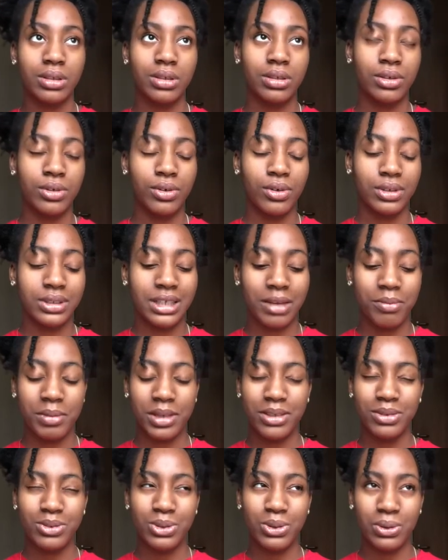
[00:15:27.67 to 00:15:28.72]
You know what I
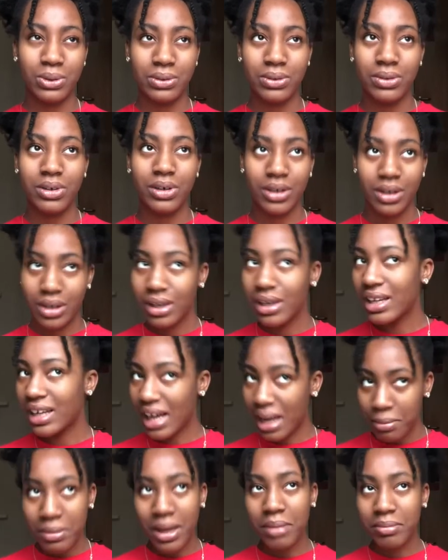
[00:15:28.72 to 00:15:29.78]
mean? So
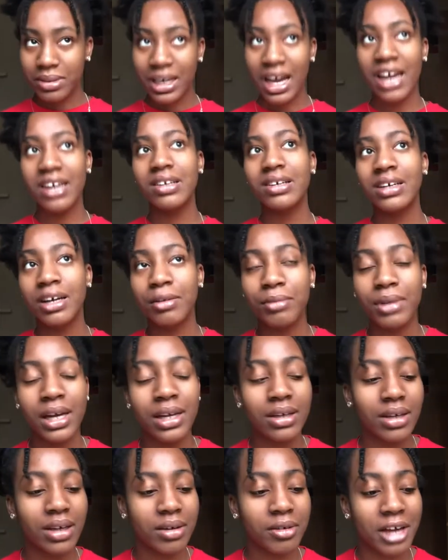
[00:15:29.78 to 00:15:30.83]
I'm kind
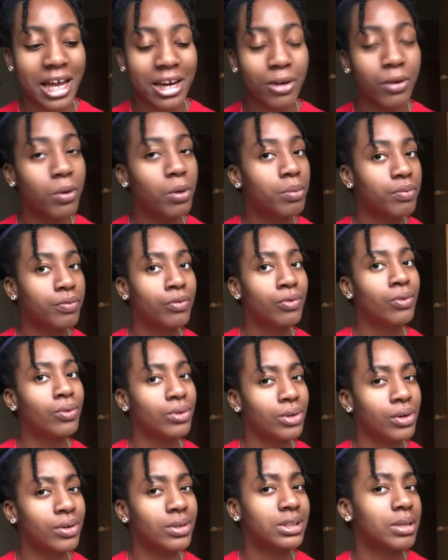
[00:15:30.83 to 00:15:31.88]
of hopeful.
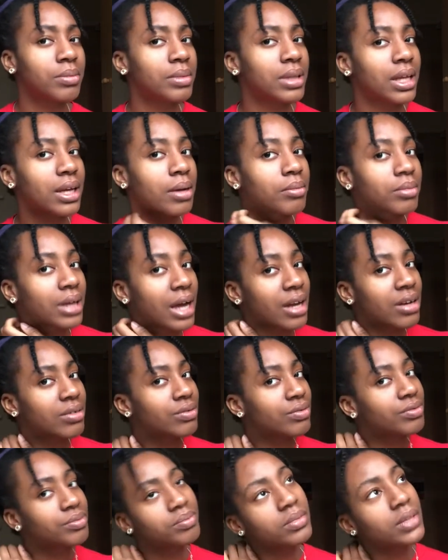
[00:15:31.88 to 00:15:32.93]
You know what I mean? Like I'm kind
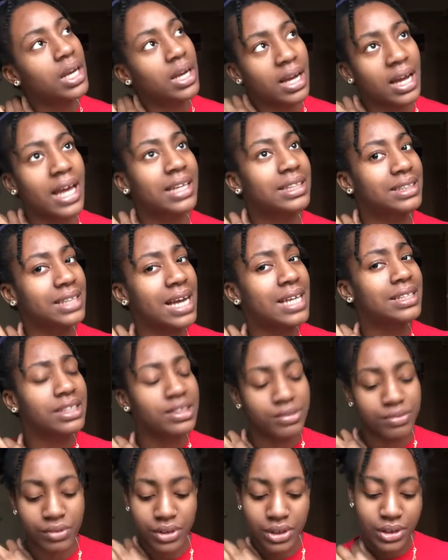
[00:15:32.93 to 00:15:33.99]
of excited
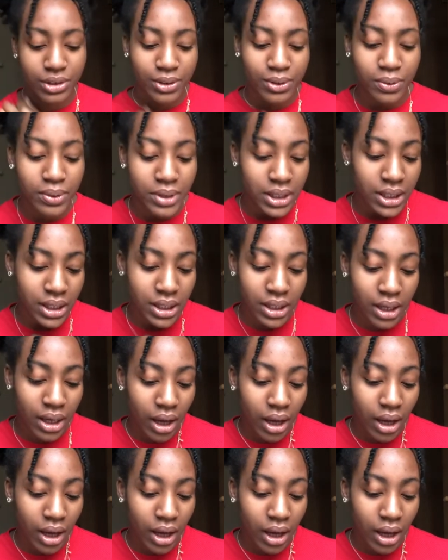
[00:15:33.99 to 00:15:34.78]
for it, low key.